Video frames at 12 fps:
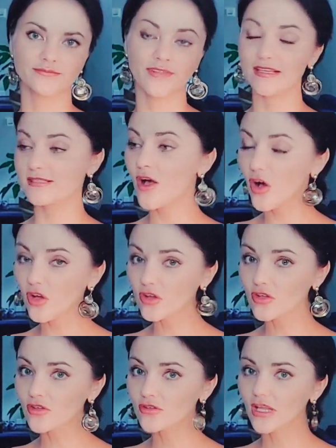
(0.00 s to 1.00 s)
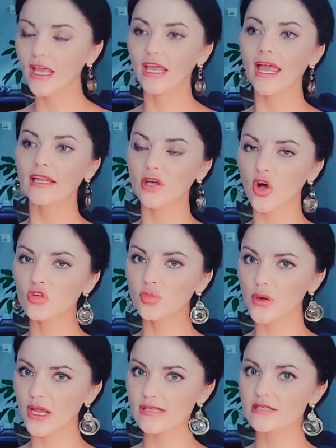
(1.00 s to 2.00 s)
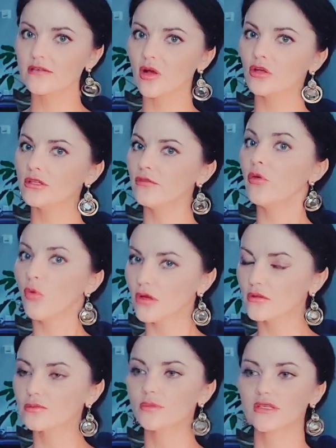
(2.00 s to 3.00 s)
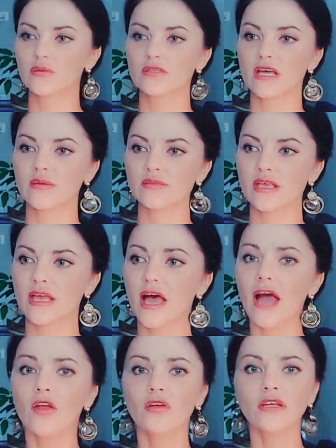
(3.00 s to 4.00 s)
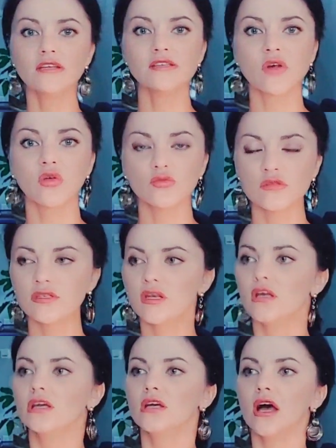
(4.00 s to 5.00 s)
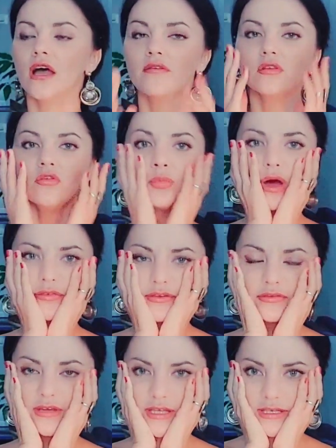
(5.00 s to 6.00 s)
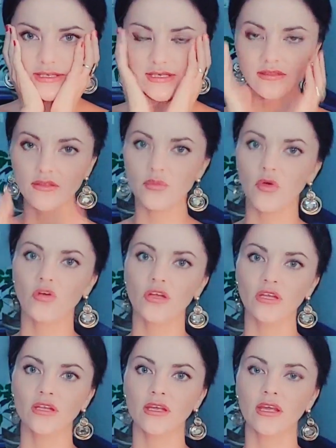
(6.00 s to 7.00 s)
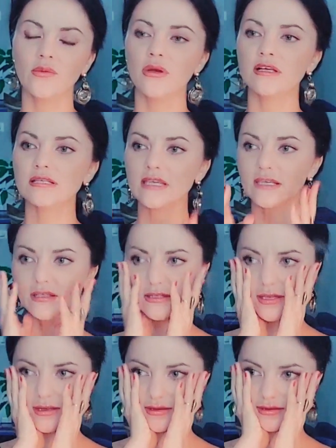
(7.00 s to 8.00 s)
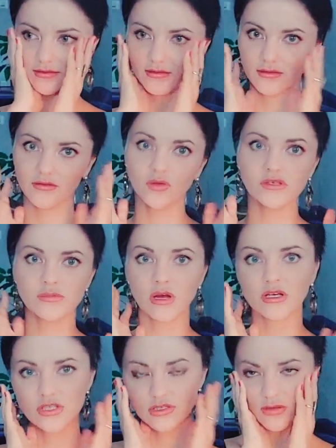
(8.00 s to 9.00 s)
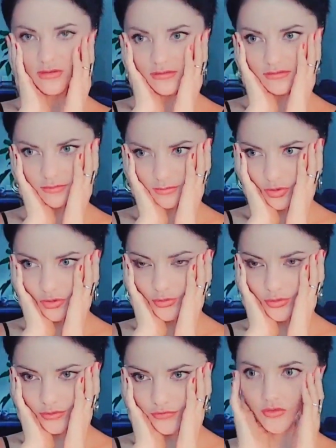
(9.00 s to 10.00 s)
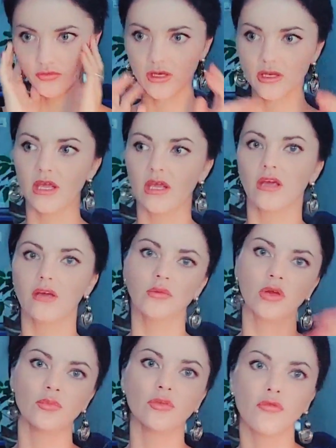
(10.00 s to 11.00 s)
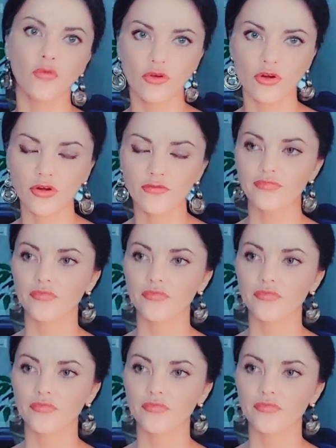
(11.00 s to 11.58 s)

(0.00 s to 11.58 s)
That's all. And cold-pressed olive oil sometimes. I don't need salts. I have no puffy face in the morning. My skin uh, looks much more beautiful than before.